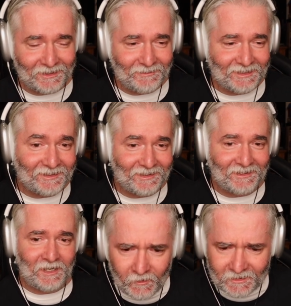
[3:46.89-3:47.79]
Oh my
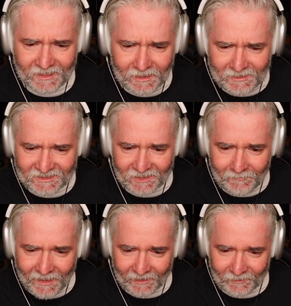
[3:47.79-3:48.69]
god. Okay, let me just go
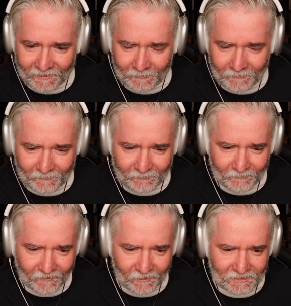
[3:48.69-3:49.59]
back.
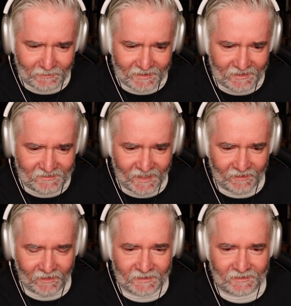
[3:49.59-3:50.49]
Who's playing the
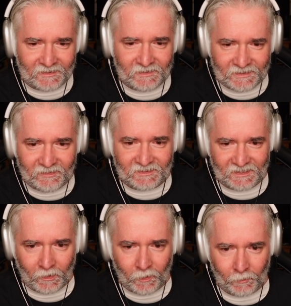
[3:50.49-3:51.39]
dad? Like, I know Devon
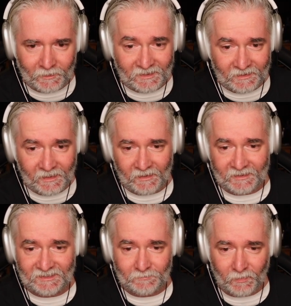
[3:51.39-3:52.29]
Sawa was in it and
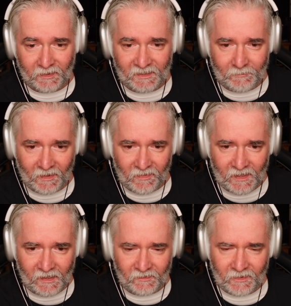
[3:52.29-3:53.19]
I spotted him at
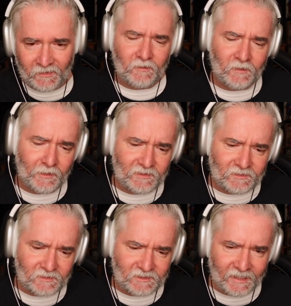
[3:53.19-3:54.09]
the end. No, he's
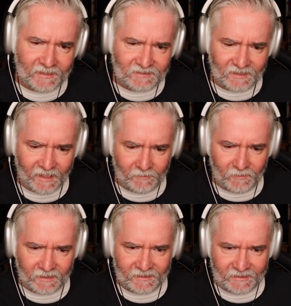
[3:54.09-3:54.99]
not Jake's dad,
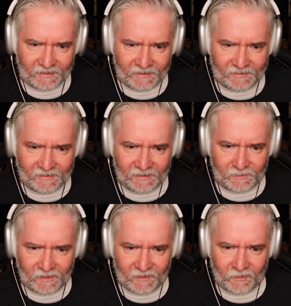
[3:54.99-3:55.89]
but he did
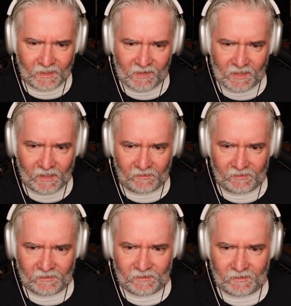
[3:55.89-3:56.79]
appear there at the
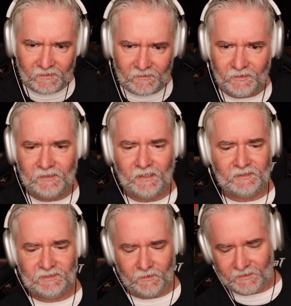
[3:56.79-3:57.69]
end. Okay, I
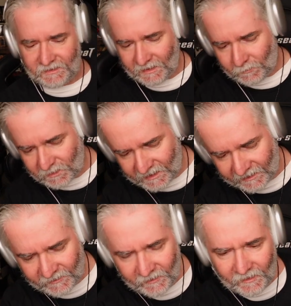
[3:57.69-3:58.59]
just wanted to double
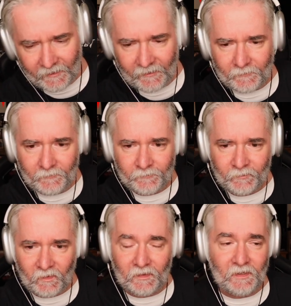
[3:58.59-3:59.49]
check.
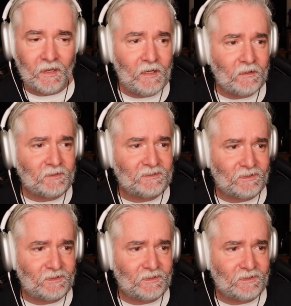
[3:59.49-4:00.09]
Yeah, it looks